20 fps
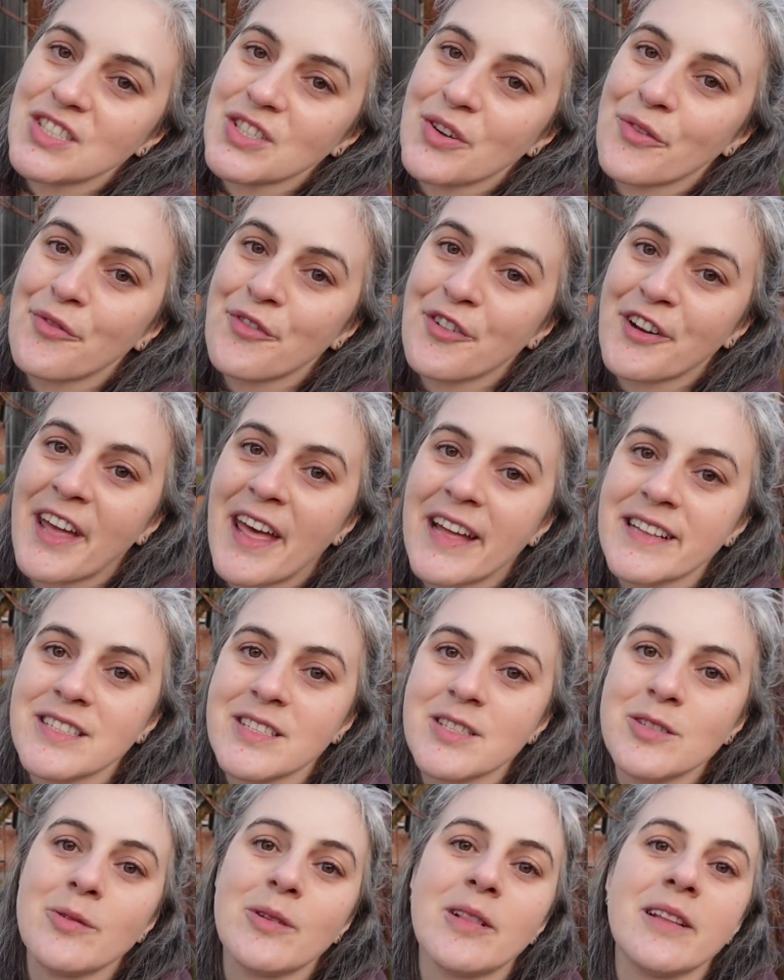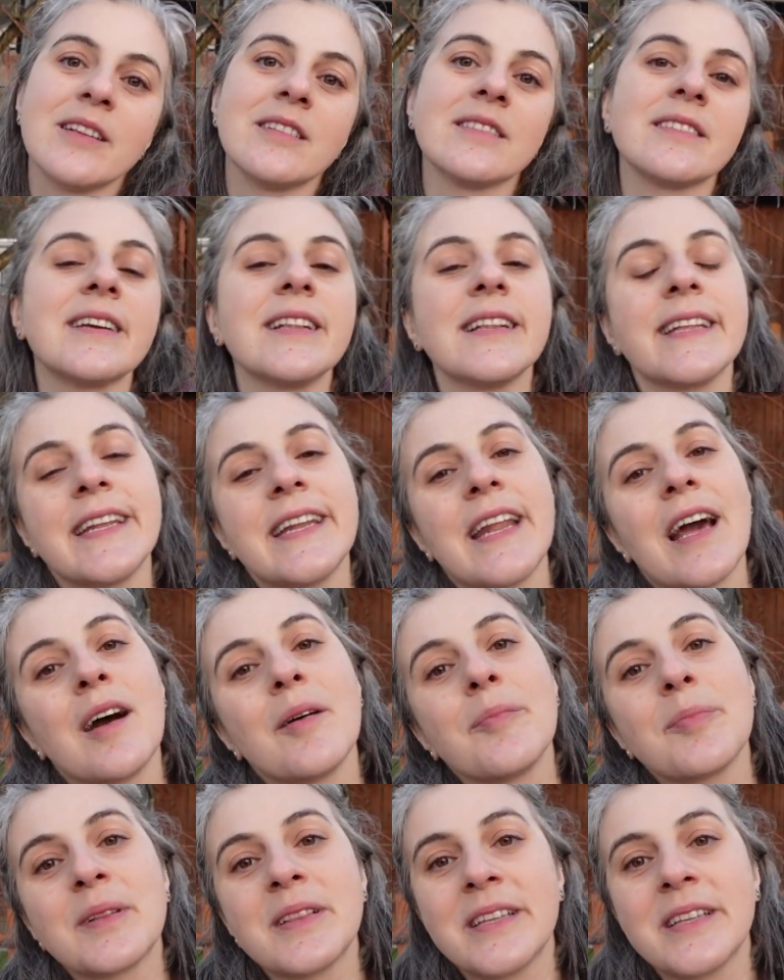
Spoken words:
don't forget to do a little cleanup.